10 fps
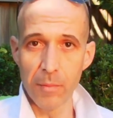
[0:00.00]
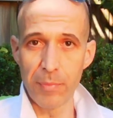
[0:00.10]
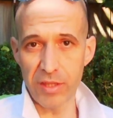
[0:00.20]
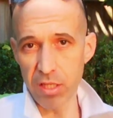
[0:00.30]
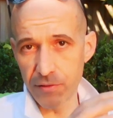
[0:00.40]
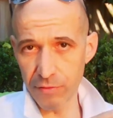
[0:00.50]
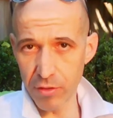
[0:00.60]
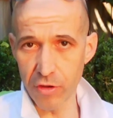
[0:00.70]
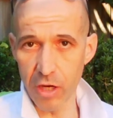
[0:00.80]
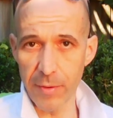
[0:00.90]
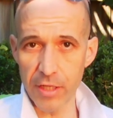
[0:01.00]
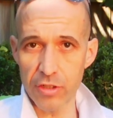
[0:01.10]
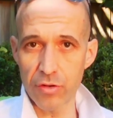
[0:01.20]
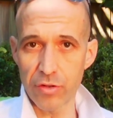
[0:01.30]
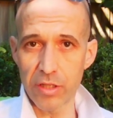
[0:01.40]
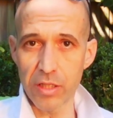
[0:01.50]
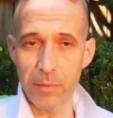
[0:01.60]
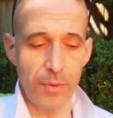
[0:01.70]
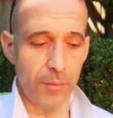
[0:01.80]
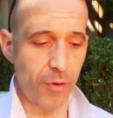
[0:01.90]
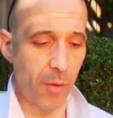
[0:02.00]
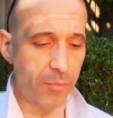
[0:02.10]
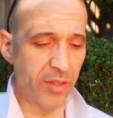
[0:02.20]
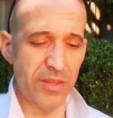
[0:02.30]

But then you've got to make sure you clip in properly.